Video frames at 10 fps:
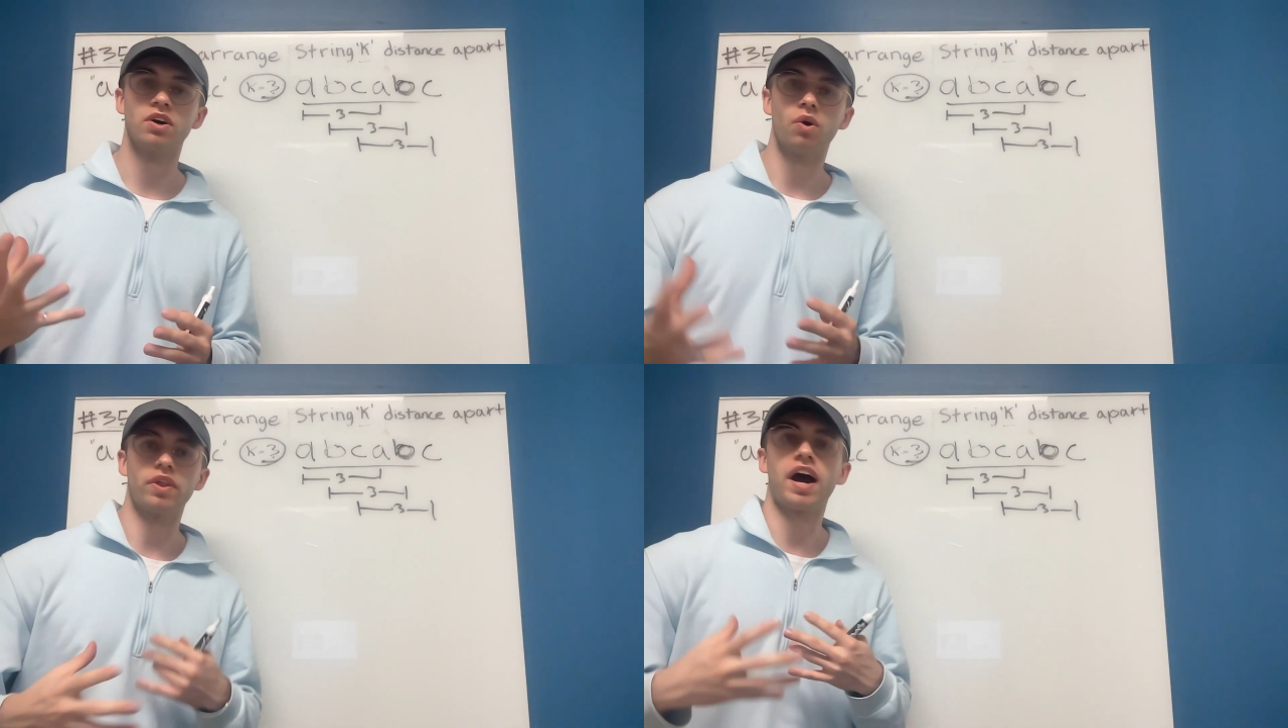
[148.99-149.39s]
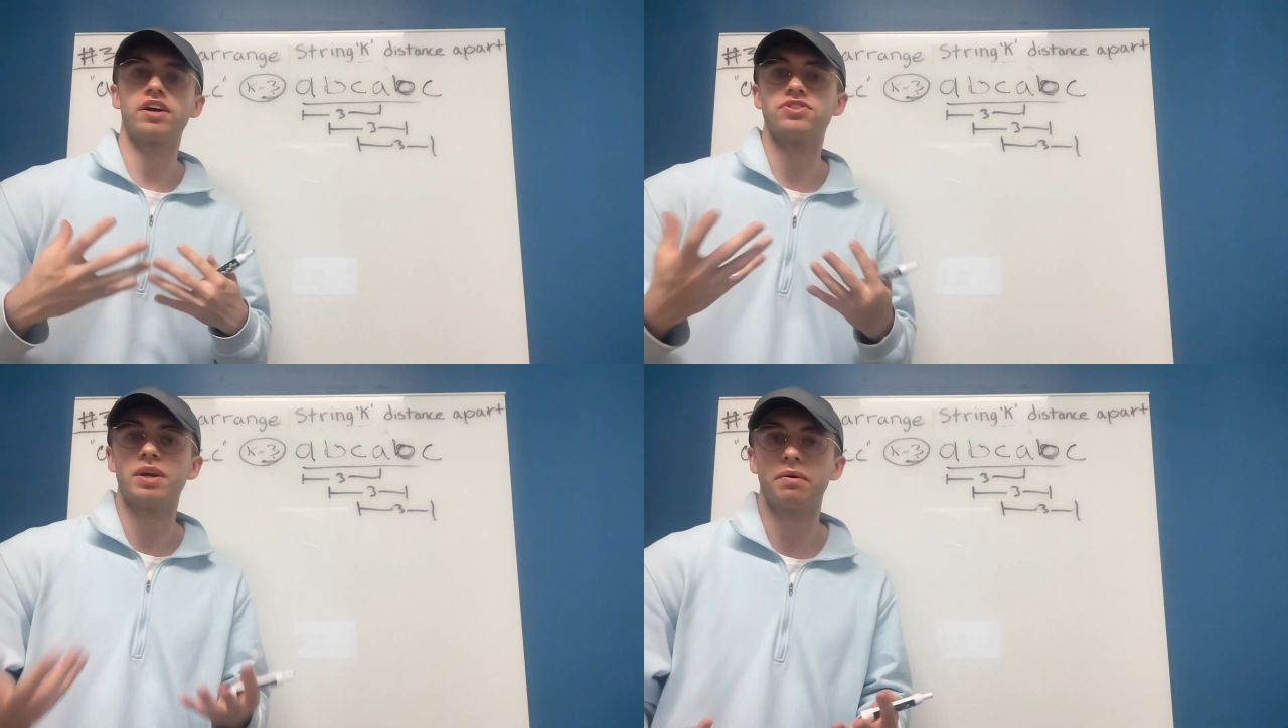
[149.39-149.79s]
or the
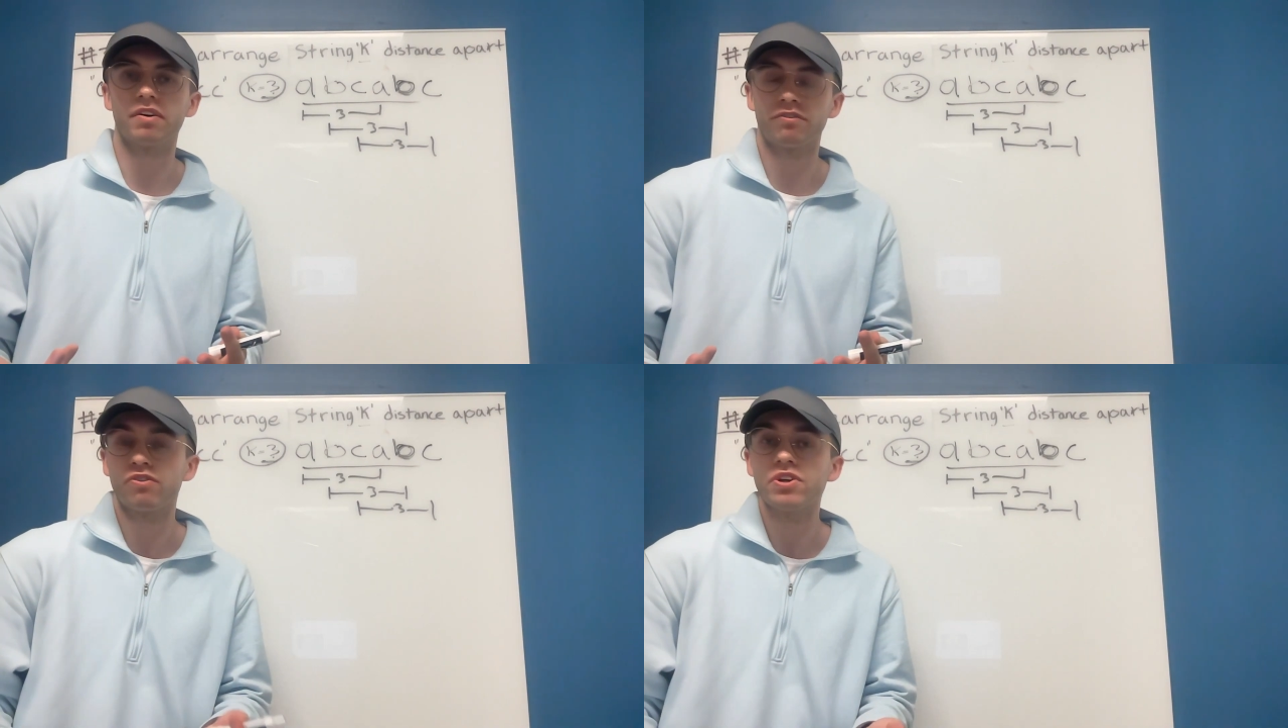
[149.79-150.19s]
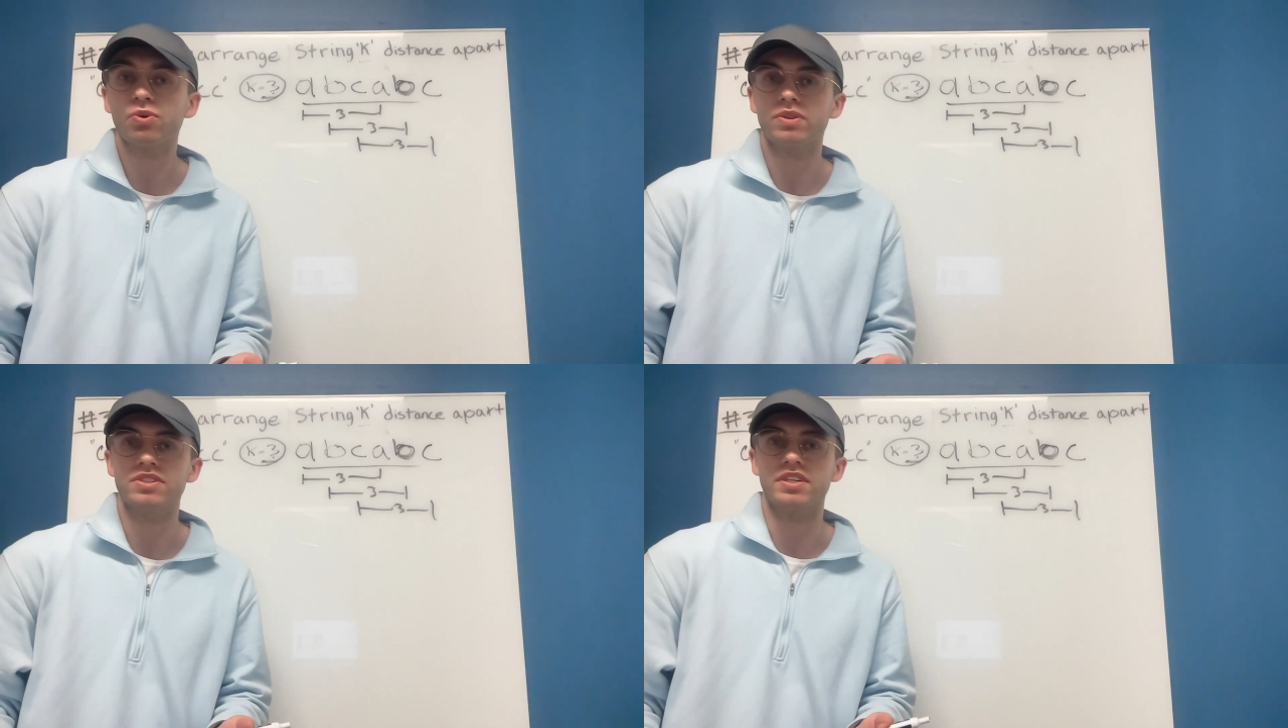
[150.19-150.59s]
highest number of
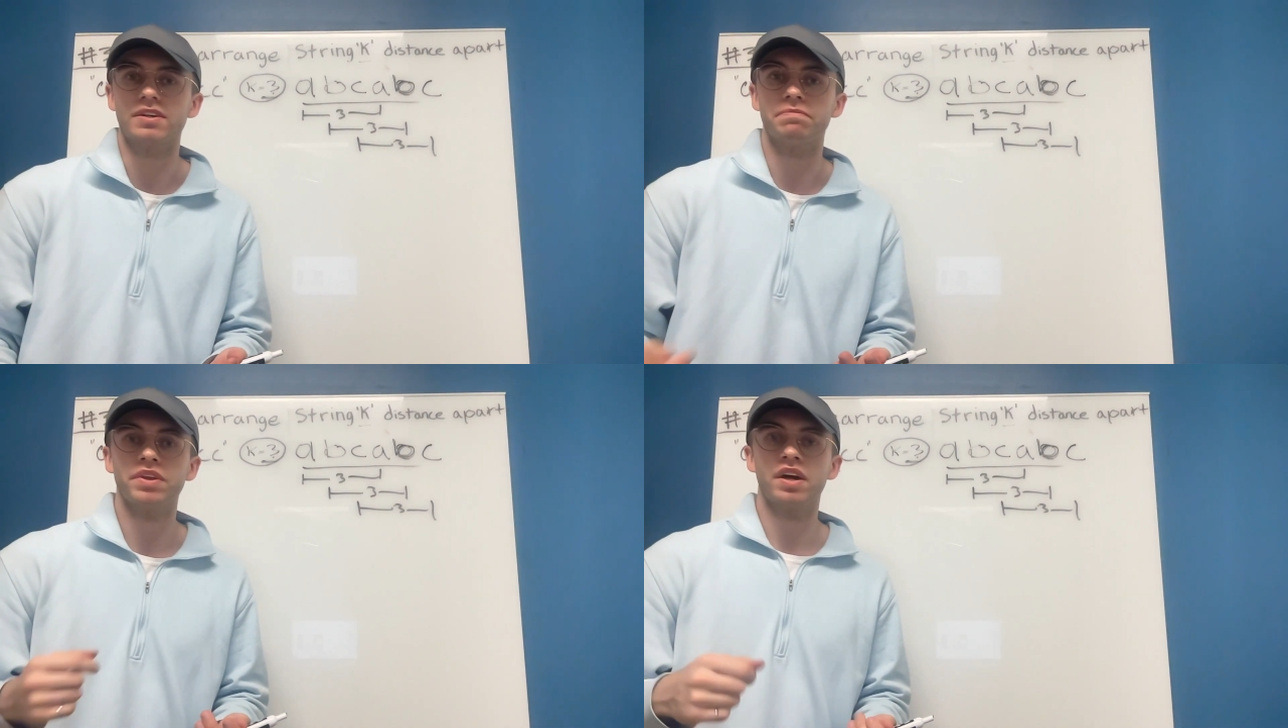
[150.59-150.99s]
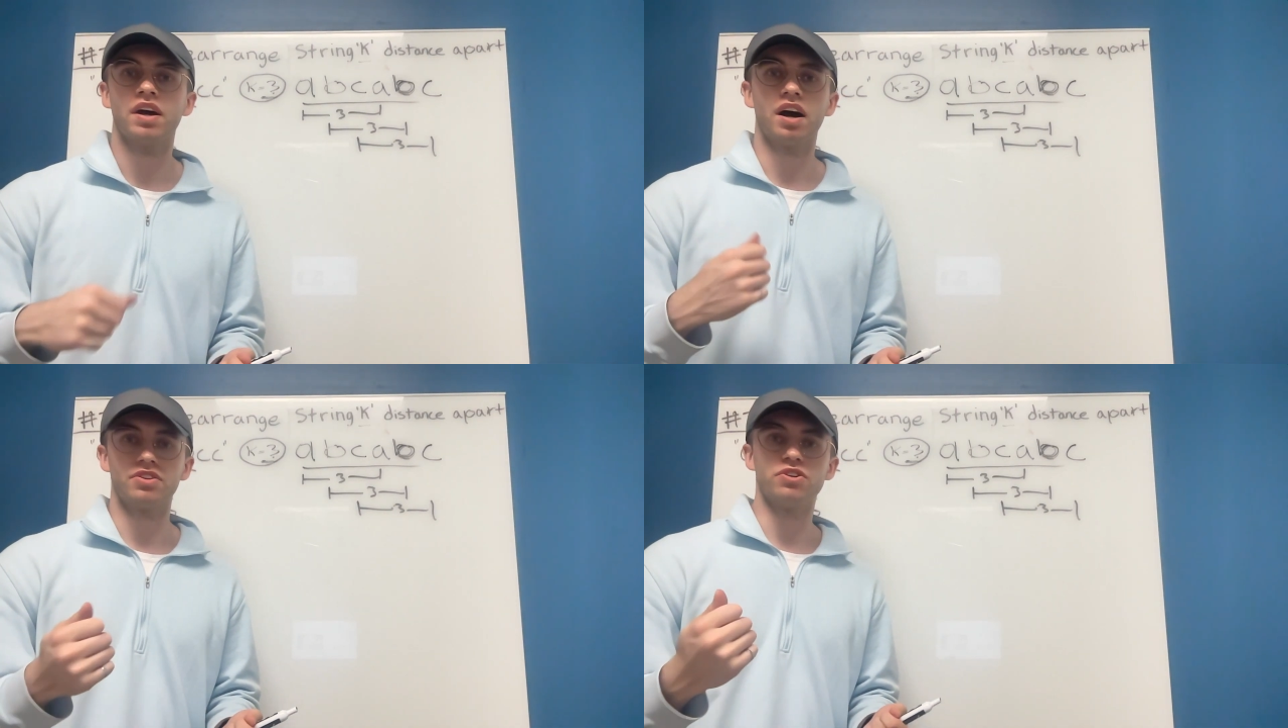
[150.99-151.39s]
frequency
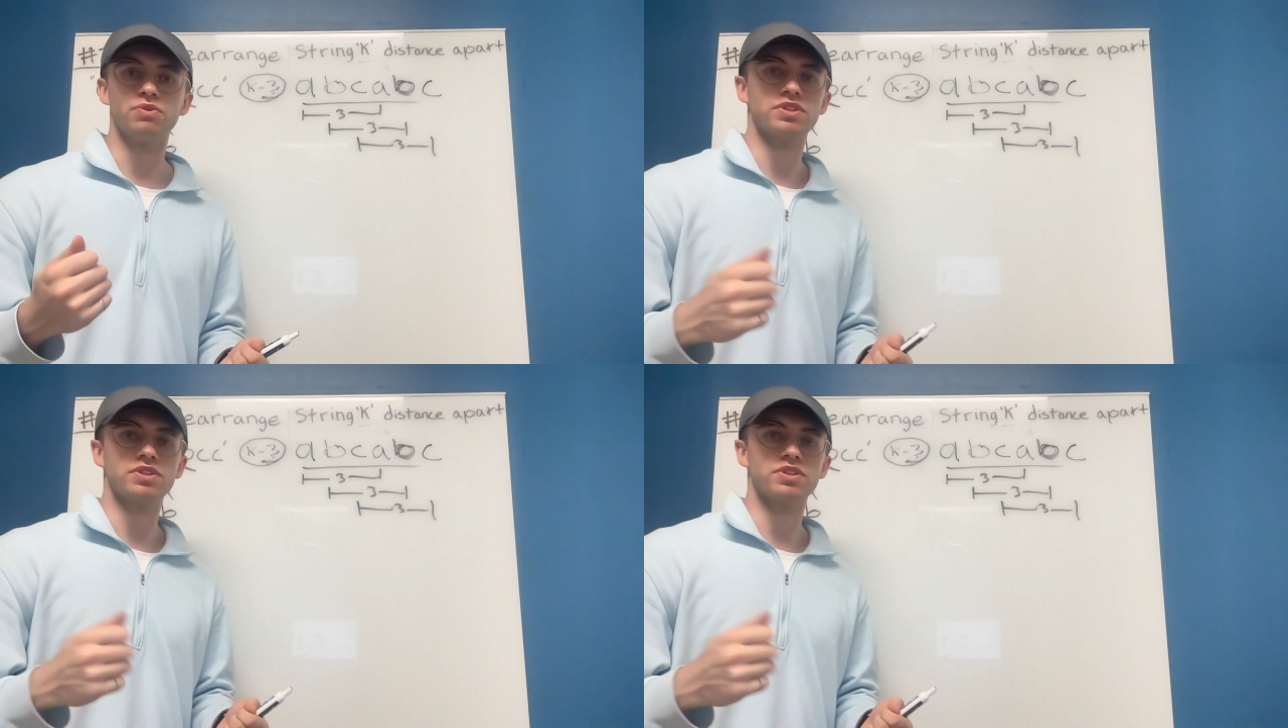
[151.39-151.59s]
to use